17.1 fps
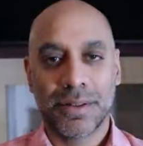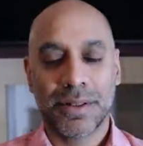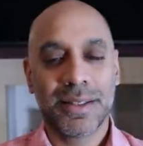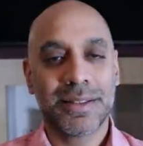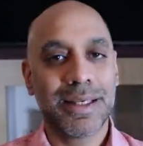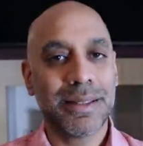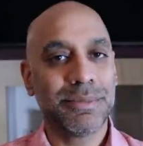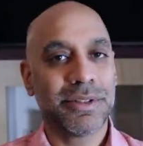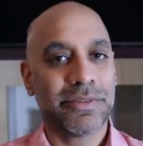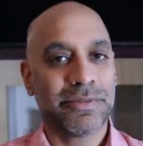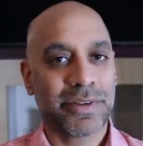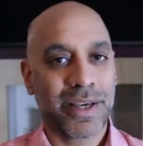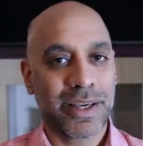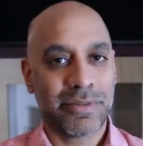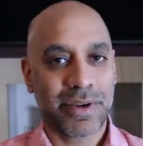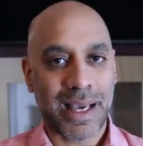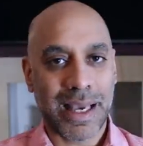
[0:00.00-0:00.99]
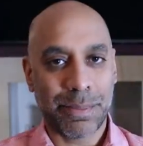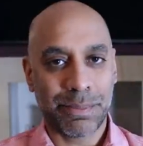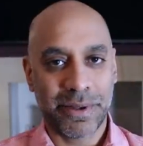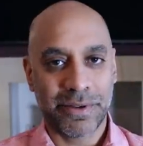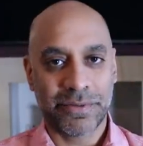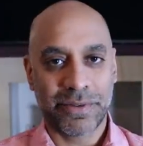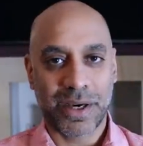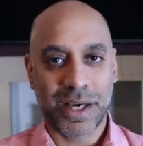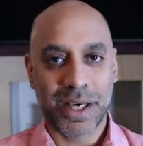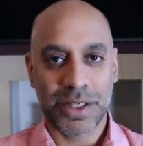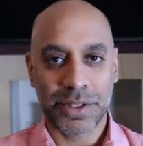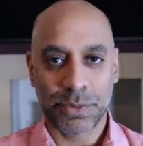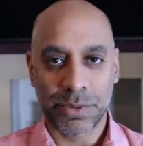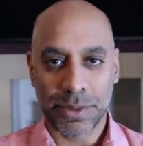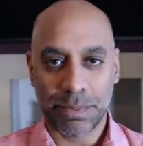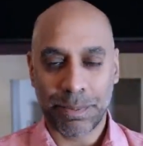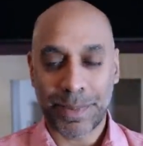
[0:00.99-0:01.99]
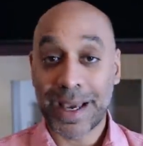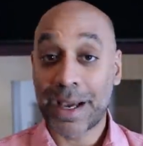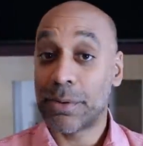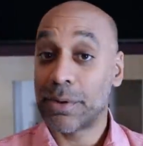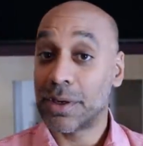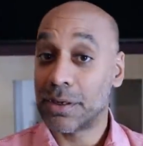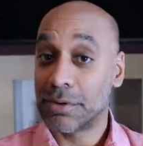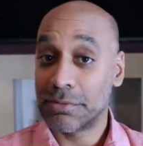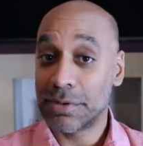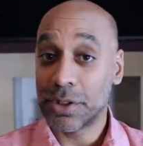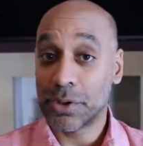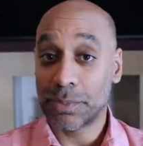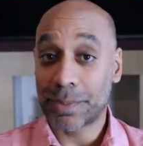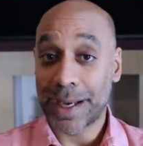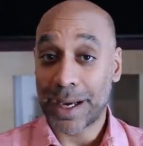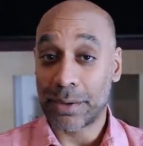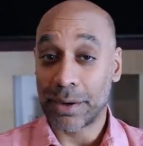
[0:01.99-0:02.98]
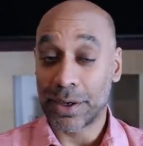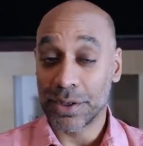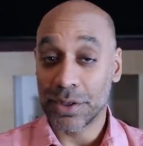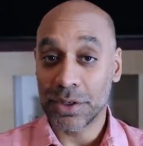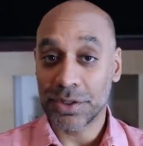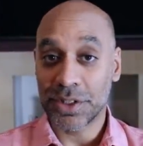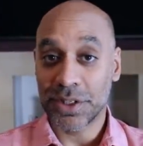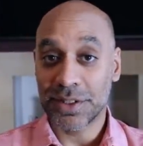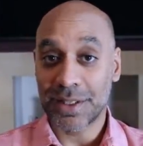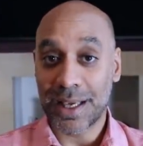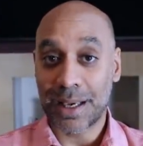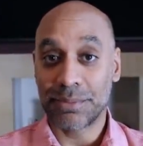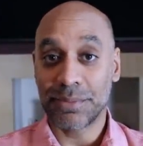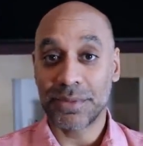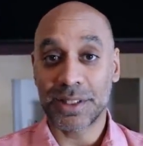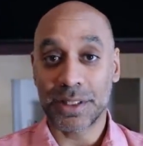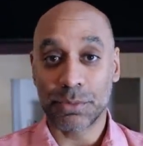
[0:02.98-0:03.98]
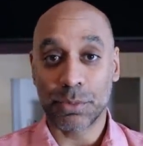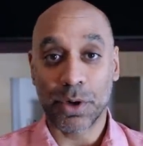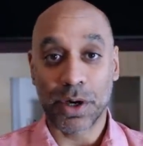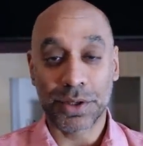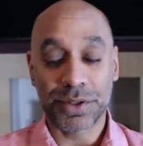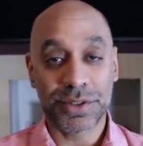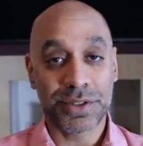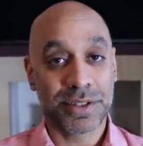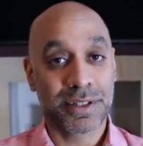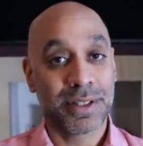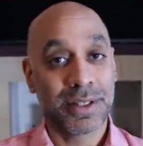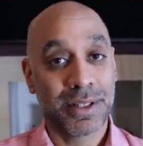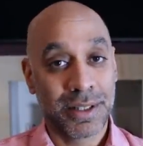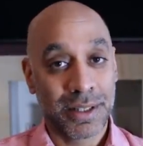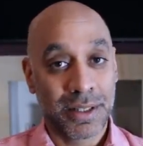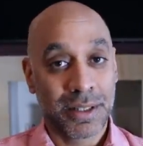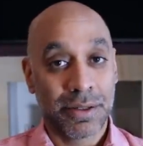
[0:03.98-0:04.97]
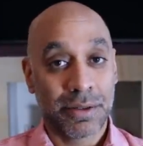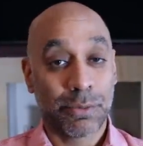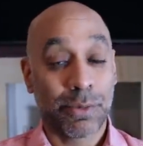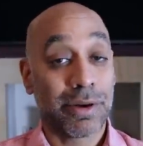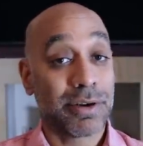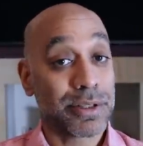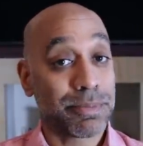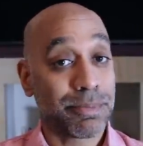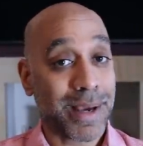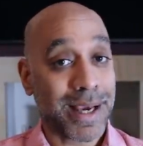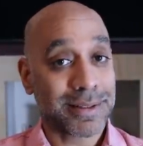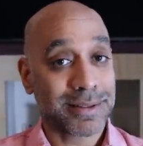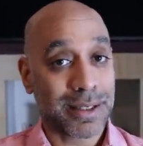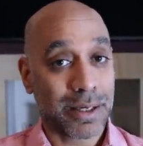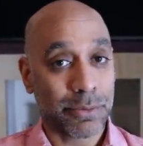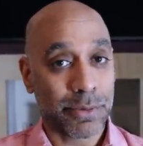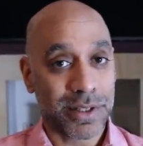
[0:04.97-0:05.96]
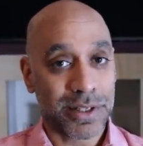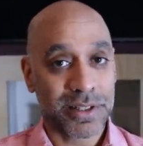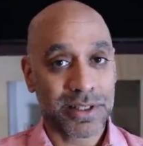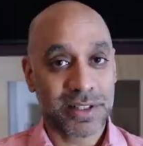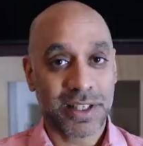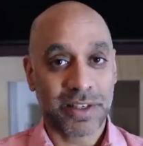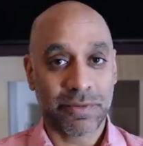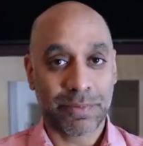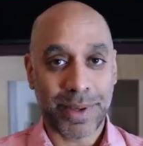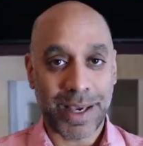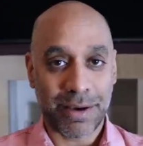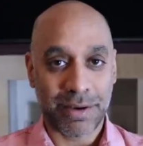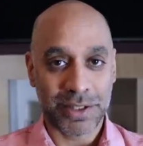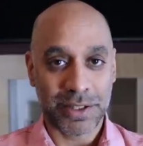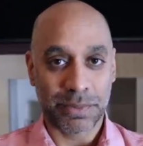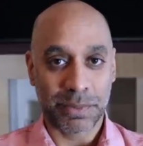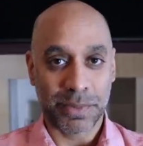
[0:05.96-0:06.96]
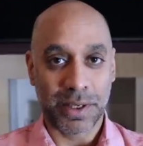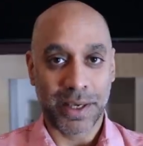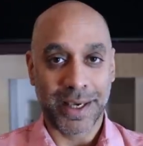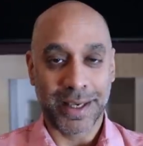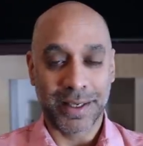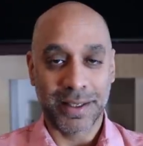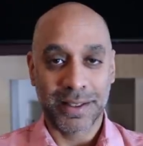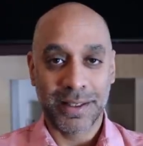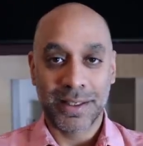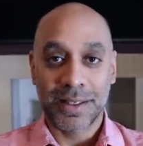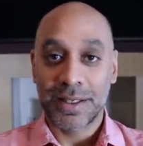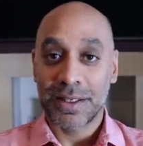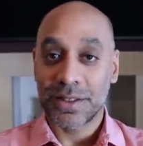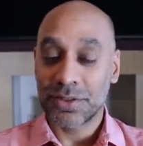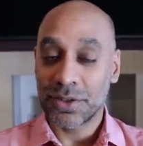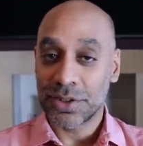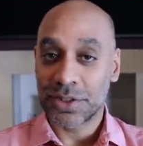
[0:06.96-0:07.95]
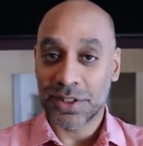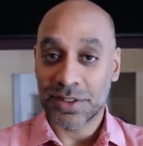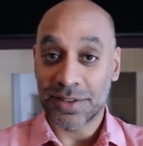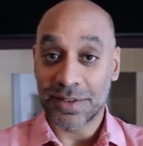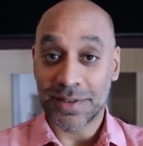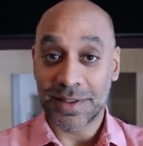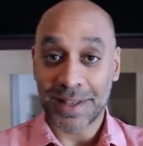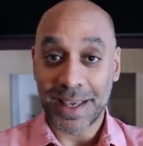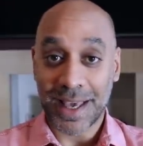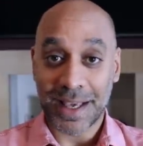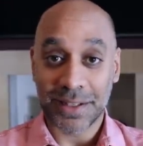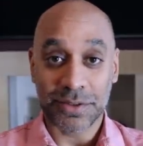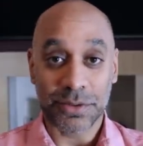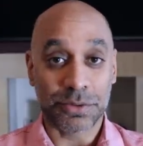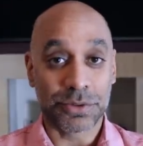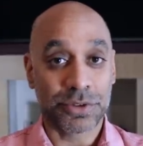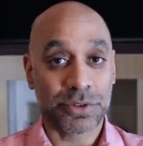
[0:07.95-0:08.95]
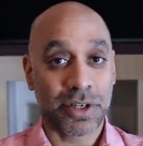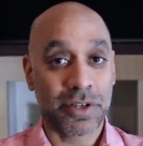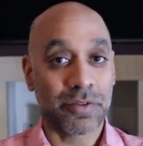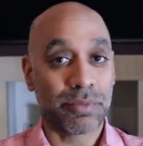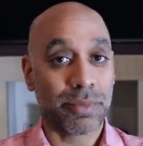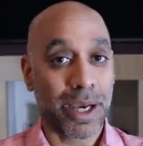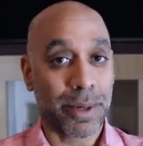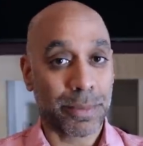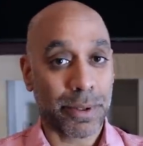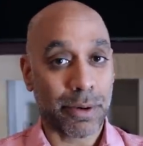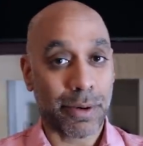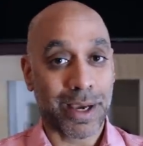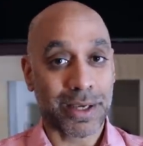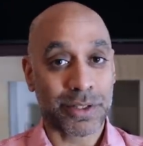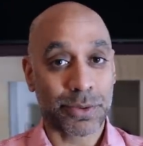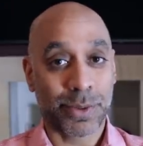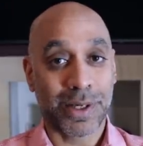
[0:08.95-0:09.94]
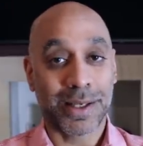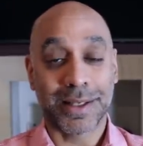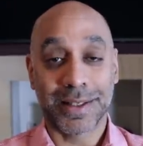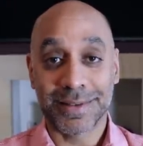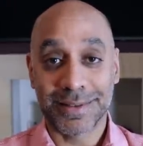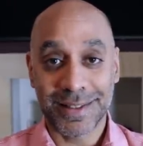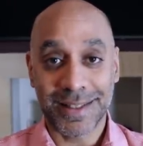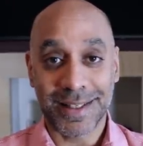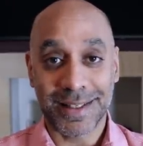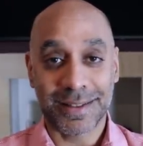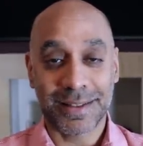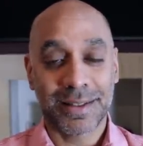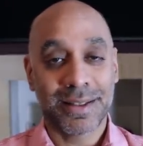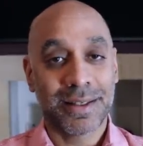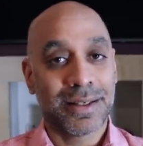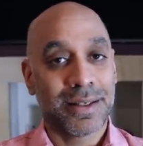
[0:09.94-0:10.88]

They seem to favour amplifiers with power, real power, not just empty watts, where it's backed up with a stiff power supply. It's not just that the Atoll drove my Proax well, it did.